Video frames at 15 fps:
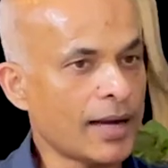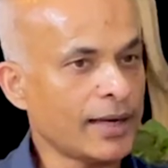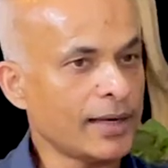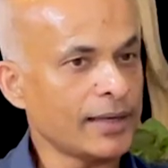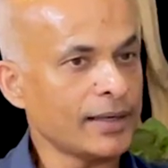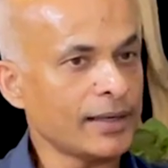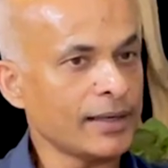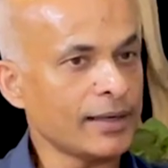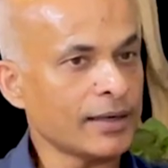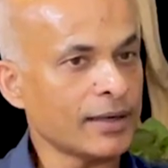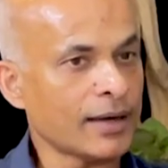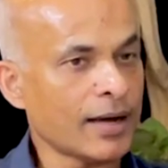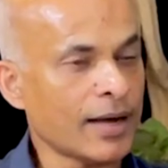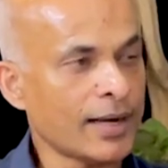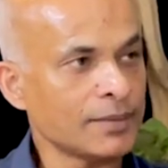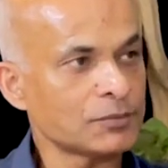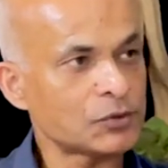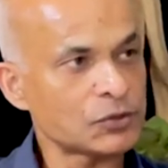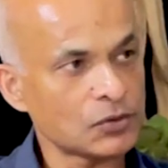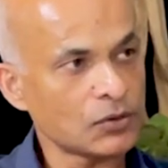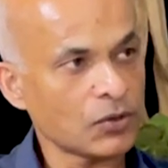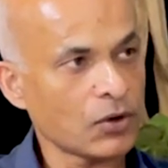I am
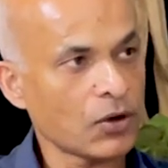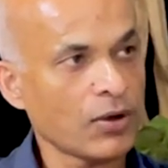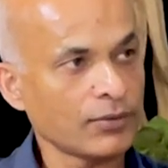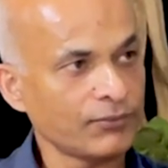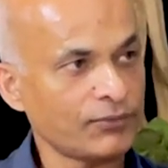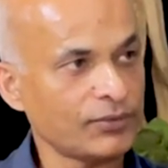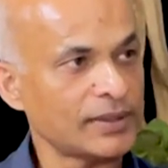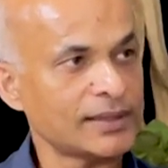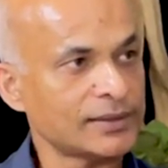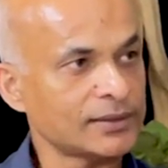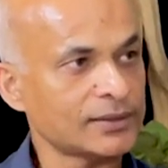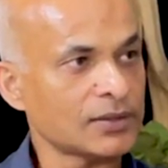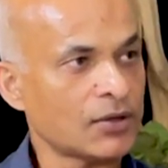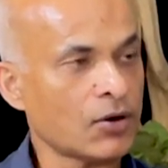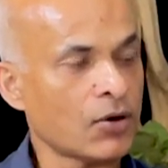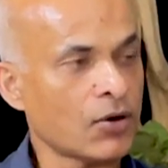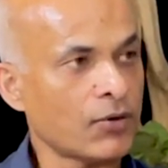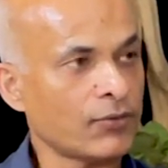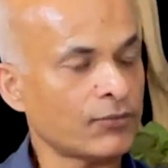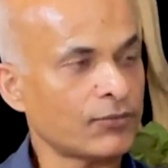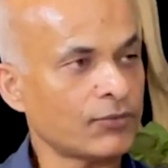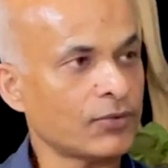so confident
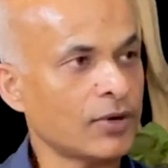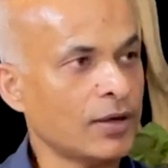of